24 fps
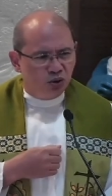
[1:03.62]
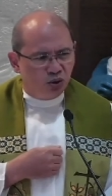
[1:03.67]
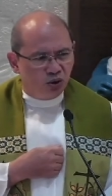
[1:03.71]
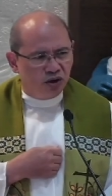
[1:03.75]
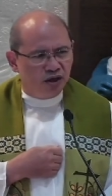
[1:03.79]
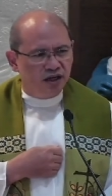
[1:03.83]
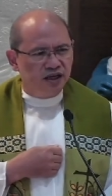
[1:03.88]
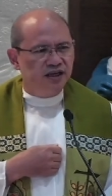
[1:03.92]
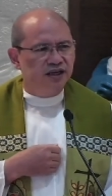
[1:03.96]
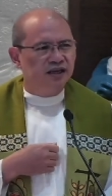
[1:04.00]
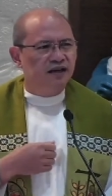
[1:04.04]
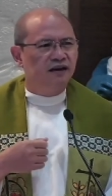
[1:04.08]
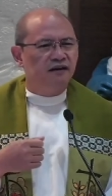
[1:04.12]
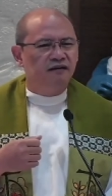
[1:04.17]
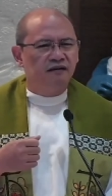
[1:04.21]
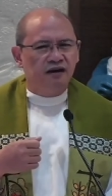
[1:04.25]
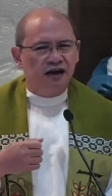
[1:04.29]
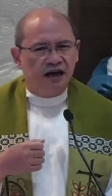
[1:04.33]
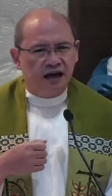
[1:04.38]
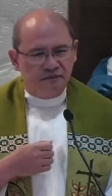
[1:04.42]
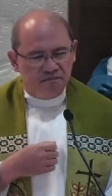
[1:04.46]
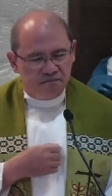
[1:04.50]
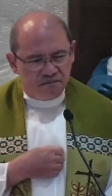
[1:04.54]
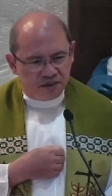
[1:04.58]
Lord,
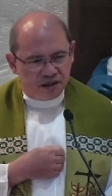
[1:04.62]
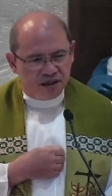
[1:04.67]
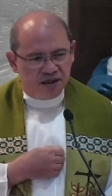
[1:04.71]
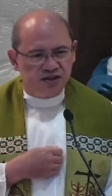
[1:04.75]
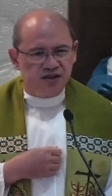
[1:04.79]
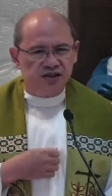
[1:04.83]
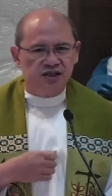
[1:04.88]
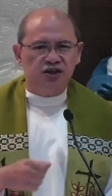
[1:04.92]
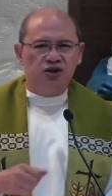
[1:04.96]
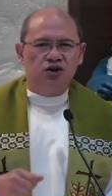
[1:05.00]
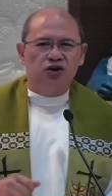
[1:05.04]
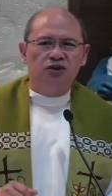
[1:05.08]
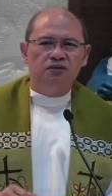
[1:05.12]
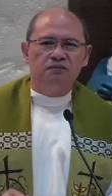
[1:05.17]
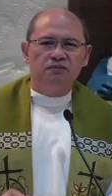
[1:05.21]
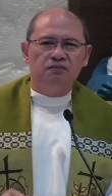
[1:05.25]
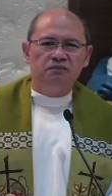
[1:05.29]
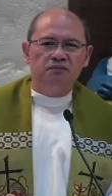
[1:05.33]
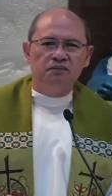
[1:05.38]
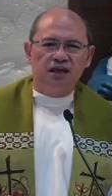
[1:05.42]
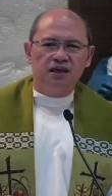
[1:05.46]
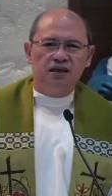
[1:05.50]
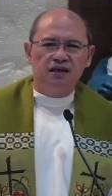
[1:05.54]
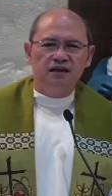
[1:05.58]
have mercy on
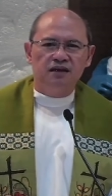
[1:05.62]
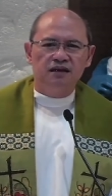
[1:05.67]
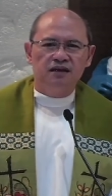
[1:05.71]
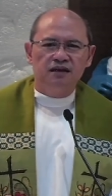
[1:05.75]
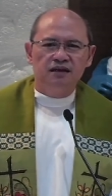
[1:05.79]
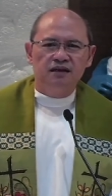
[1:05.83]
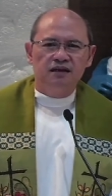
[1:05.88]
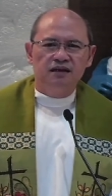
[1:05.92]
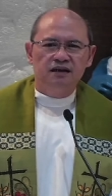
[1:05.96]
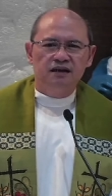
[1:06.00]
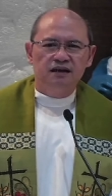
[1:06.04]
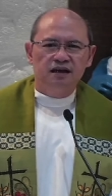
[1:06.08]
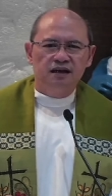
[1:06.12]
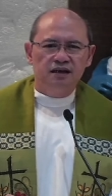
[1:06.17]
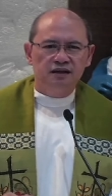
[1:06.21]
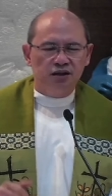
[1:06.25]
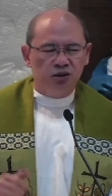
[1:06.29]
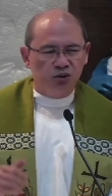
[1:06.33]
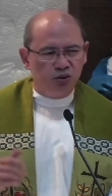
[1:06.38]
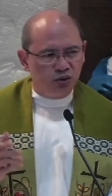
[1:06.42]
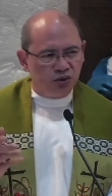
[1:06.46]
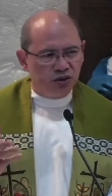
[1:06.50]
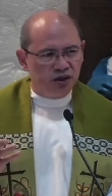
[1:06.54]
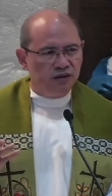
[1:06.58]
me. And
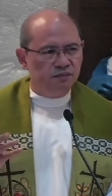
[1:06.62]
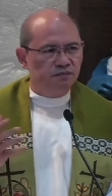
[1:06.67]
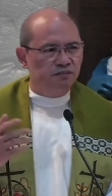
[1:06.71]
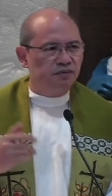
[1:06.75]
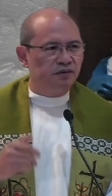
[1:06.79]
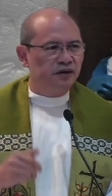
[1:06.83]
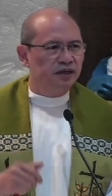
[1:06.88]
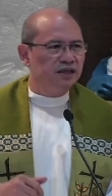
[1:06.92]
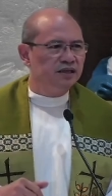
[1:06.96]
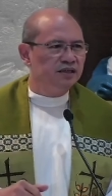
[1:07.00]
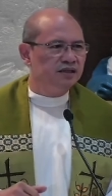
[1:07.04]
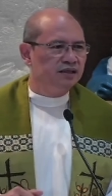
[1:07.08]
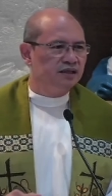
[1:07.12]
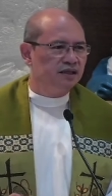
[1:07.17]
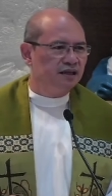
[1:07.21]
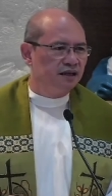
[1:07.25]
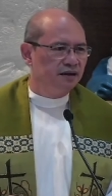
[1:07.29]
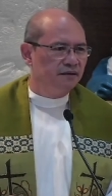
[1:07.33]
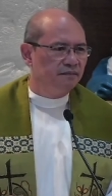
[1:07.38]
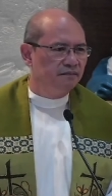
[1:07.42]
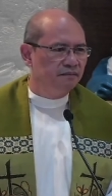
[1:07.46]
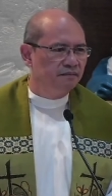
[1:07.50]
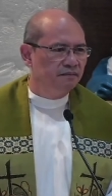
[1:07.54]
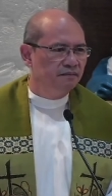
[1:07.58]
the Lord praised
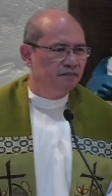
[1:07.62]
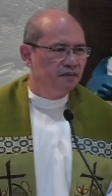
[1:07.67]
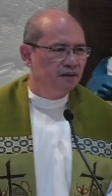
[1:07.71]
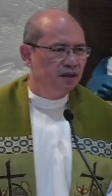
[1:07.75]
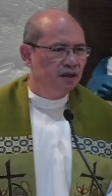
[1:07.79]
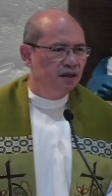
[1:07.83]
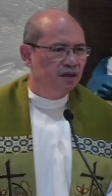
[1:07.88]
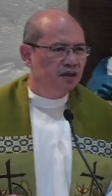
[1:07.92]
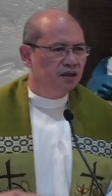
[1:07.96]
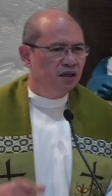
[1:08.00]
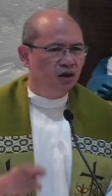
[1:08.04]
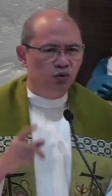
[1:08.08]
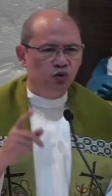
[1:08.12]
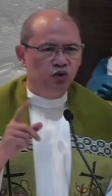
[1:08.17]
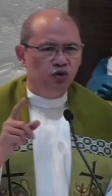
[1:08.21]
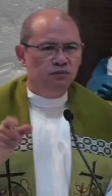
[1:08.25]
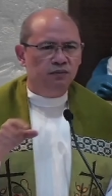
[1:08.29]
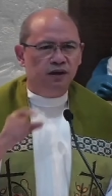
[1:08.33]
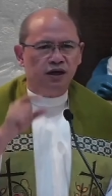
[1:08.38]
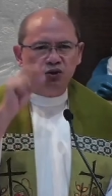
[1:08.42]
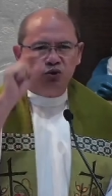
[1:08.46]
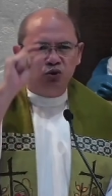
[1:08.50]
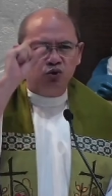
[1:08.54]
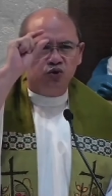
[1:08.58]
him. The
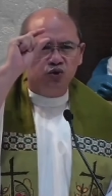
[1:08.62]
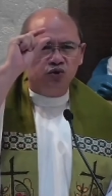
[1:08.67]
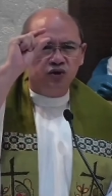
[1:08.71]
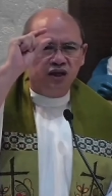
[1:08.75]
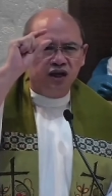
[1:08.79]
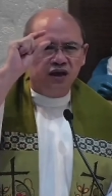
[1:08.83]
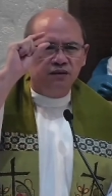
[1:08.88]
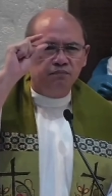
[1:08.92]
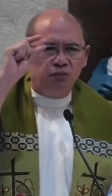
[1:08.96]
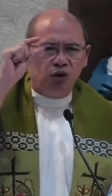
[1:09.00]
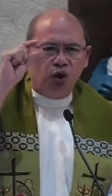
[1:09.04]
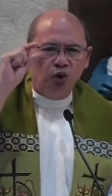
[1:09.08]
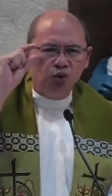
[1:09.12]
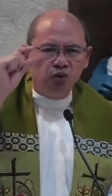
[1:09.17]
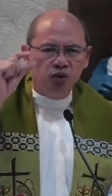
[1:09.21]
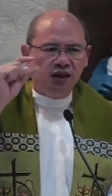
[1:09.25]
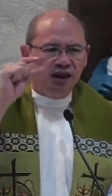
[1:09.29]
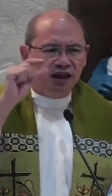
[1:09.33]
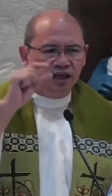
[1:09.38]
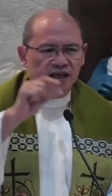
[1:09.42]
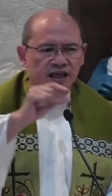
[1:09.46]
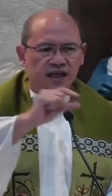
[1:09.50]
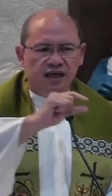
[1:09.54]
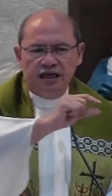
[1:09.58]
woman who could give
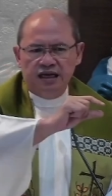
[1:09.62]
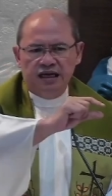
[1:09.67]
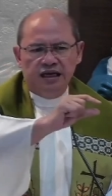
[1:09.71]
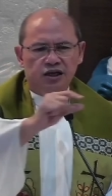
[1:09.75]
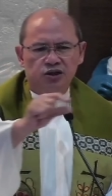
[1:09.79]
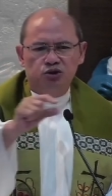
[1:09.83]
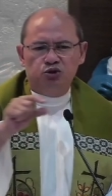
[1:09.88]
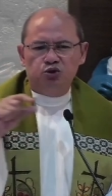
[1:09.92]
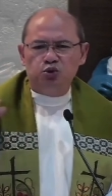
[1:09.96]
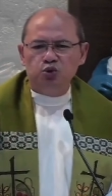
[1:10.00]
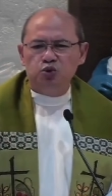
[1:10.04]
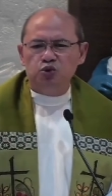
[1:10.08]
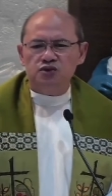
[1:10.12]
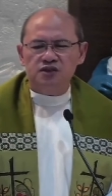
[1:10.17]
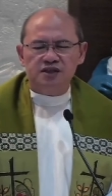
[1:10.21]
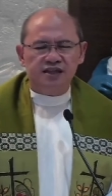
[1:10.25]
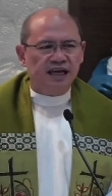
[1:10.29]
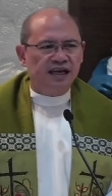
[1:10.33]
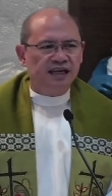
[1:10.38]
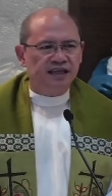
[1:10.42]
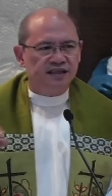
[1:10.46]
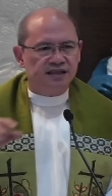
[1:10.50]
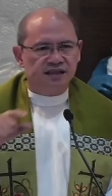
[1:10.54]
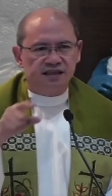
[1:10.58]
only two
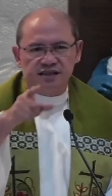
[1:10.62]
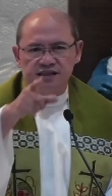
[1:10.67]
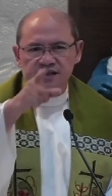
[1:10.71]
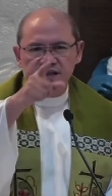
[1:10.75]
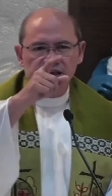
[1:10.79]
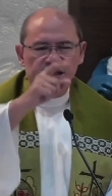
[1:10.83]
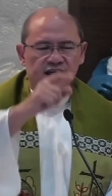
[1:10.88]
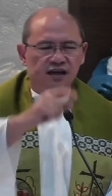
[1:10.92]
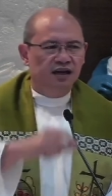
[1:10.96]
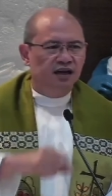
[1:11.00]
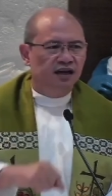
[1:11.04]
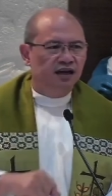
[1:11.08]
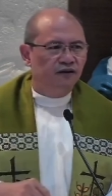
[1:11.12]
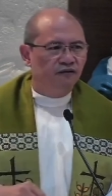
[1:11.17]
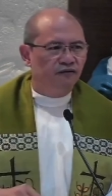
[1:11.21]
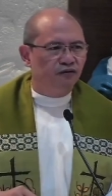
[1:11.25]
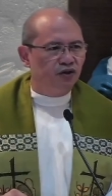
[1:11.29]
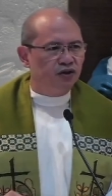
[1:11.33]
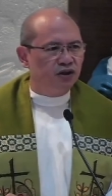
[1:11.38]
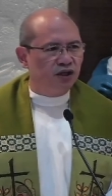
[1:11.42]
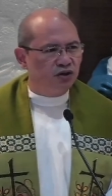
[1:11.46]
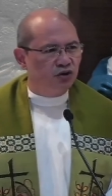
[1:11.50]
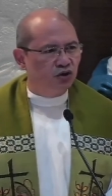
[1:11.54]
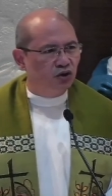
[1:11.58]
cents
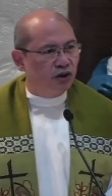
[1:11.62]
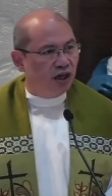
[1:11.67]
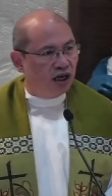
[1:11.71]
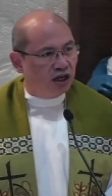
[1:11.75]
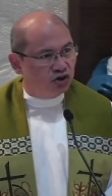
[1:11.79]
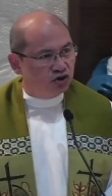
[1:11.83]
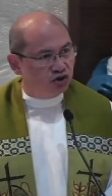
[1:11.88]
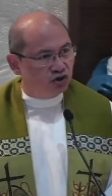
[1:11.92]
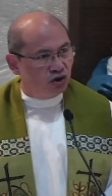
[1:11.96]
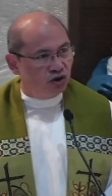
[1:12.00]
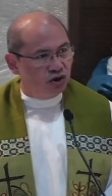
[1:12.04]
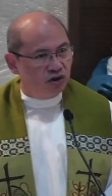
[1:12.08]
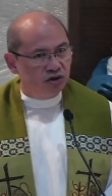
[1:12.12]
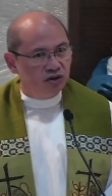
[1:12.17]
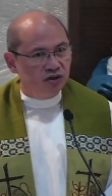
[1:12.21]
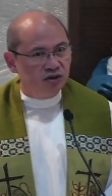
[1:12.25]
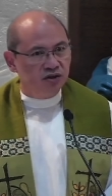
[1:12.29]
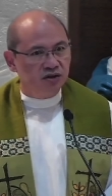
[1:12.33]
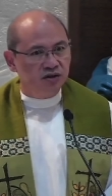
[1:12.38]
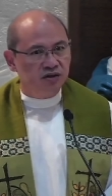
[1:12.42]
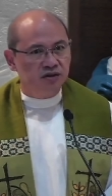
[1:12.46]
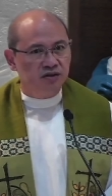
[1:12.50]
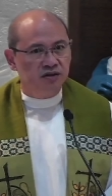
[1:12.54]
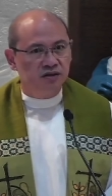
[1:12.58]
for the
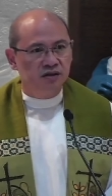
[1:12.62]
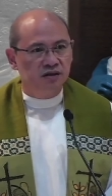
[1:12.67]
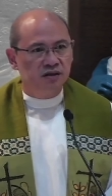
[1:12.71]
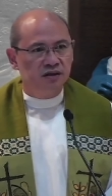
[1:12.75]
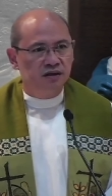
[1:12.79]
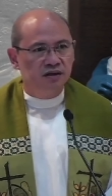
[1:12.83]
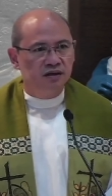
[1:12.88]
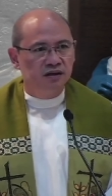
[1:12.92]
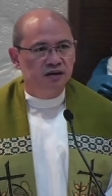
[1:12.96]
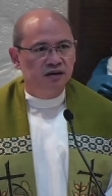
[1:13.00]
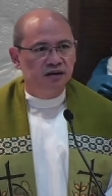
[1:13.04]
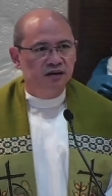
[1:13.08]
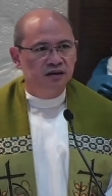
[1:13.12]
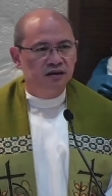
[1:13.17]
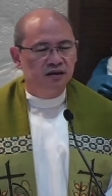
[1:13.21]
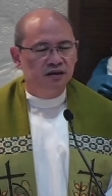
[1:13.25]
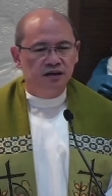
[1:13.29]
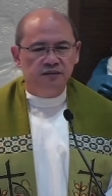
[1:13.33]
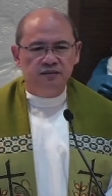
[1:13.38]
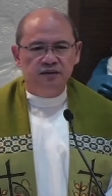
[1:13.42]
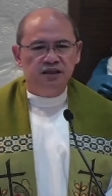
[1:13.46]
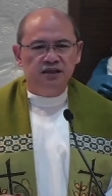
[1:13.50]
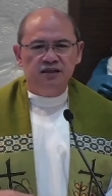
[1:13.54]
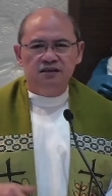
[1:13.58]
donations,
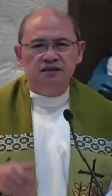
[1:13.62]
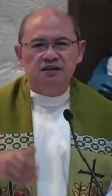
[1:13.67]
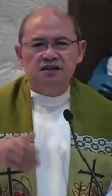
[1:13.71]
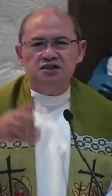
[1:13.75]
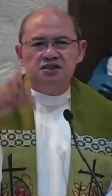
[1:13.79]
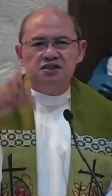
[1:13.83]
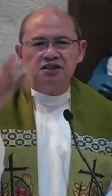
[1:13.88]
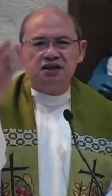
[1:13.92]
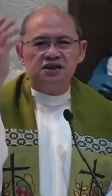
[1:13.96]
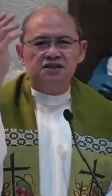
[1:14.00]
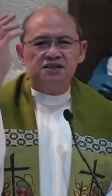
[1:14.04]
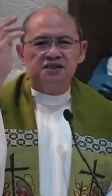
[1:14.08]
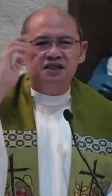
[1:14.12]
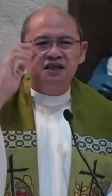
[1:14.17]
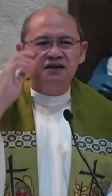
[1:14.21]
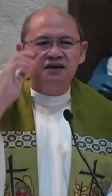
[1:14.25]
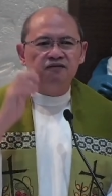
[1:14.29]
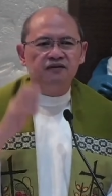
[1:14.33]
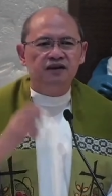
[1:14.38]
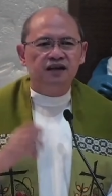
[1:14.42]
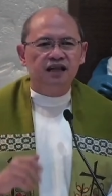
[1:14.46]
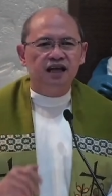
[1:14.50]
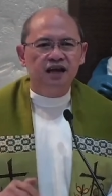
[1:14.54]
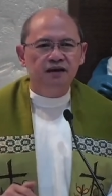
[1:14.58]
I mean, she has
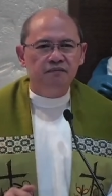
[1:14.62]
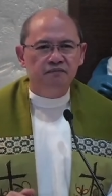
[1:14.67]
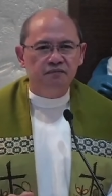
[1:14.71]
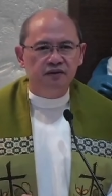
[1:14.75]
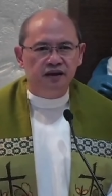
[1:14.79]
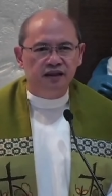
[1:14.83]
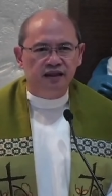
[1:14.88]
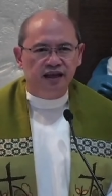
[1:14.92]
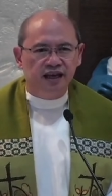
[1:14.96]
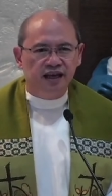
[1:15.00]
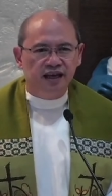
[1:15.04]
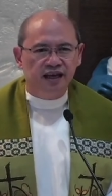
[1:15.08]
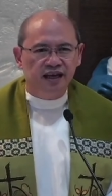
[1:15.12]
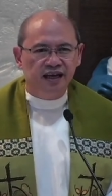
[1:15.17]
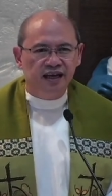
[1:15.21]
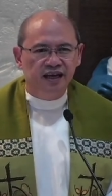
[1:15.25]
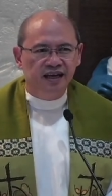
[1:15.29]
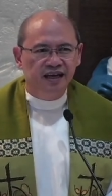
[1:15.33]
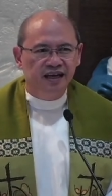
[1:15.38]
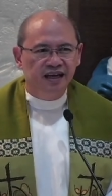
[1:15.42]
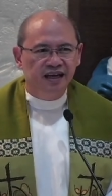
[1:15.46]
given everything.